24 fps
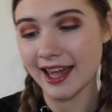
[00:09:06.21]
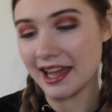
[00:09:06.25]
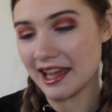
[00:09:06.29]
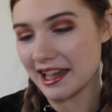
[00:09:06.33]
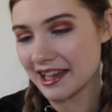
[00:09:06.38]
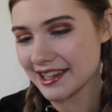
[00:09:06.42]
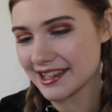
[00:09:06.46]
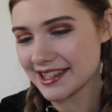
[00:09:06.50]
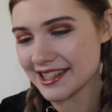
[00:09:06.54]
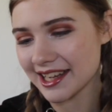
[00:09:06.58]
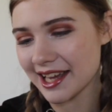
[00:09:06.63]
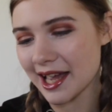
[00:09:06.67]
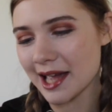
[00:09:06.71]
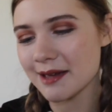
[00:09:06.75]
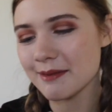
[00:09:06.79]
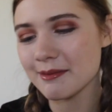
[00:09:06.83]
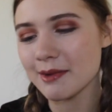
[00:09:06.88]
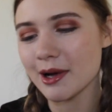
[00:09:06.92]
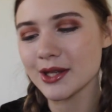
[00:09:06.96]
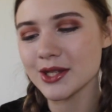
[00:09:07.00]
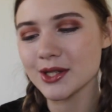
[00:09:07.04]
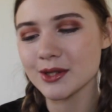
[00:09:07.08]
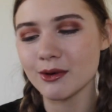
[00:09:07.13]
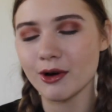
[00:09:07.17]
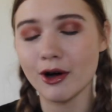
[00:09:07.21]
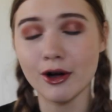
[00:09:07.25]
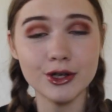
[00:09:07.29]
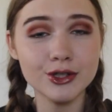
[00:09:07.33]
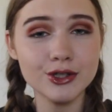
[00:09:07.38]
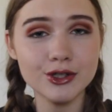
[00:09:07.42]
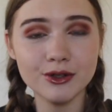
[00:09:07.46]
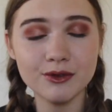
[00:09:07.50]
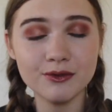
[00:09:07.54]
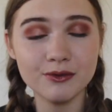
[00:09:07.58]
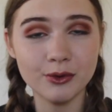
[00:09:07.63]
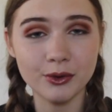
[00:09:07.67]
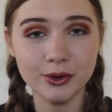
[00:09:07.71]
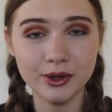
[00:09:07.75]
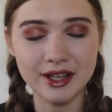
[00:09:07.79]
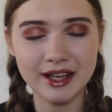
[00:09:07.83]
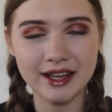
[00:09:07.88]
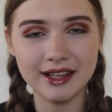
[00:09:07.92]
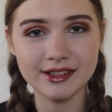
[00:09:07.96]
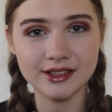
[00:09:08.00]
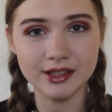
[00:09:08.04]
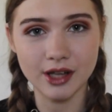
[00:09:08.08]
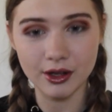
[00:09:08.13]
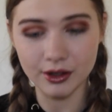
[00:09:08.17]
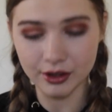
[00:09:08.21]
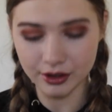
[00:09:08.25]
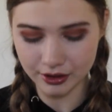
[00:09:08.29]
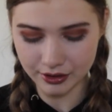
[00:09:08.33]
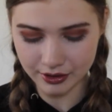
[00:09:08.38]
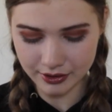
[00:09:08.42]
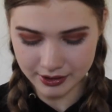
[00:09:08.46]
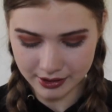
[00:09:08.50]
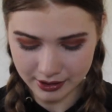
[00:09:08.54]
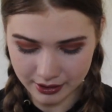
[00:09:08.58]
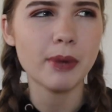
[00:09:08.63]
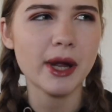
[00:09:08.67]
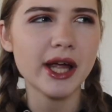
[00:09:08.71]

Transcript: and it came out to $148.